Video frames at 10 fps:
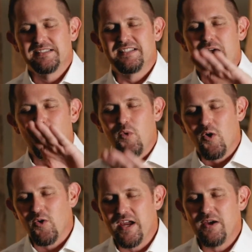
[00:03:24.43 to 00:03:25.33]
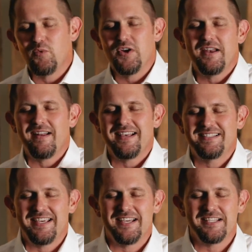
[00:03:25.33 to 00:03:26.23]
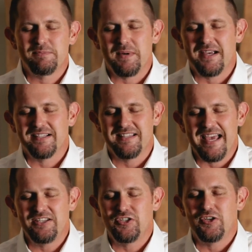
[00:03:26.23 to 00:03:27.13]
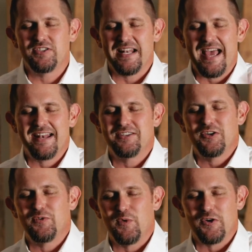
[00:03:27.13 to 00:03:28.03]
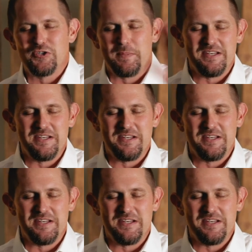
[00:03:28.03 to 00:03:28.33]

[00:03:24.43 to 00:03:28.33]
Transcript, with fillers: that worry would not exist because they choose an attitude of worship.